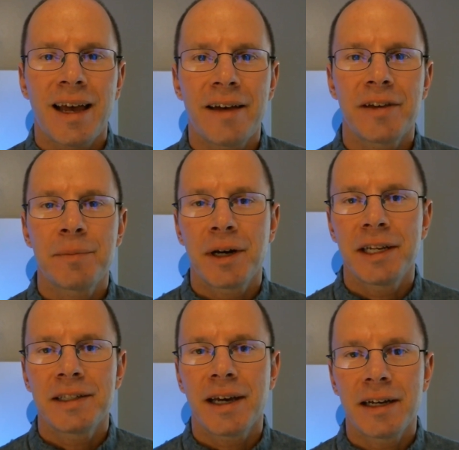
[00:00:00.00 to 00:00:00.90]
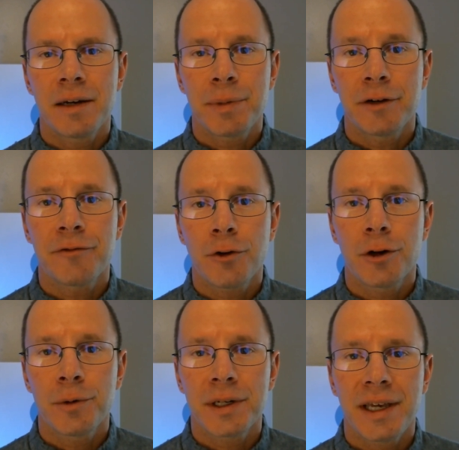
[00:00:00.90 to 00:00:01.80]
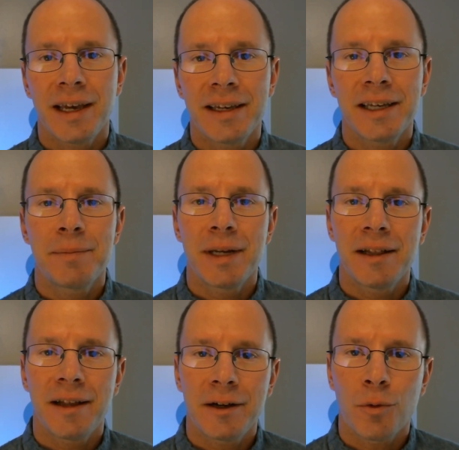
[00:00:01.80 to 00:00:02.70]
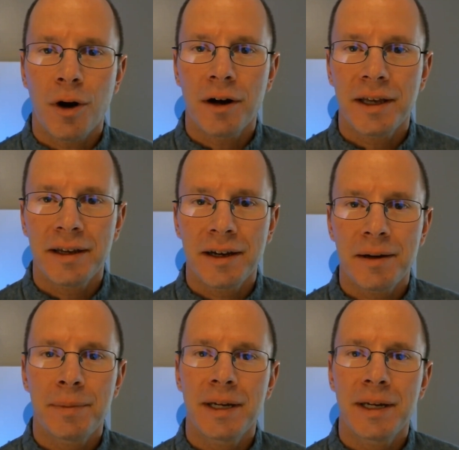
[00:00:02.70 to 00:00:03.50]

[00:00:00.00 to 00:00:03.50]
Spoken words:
Having money tied up in a 401k can be like walking up